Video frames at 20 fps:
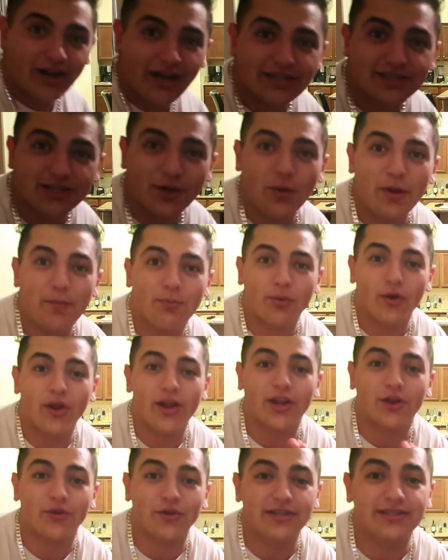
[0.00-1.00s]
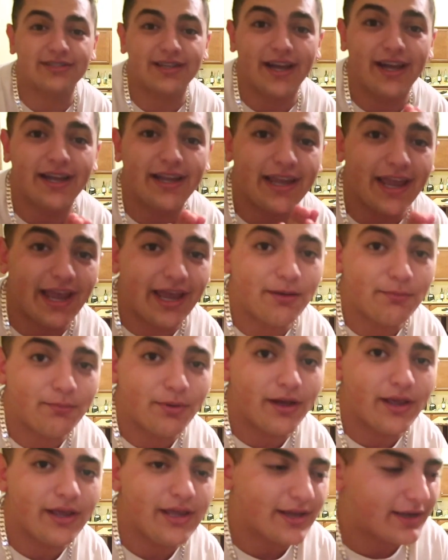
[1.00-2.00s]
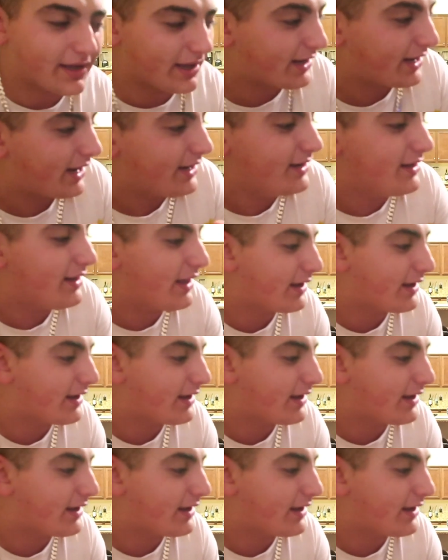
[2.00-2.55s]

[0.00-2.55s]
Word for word: right, guys, so we pranked Chris again, but it kind of,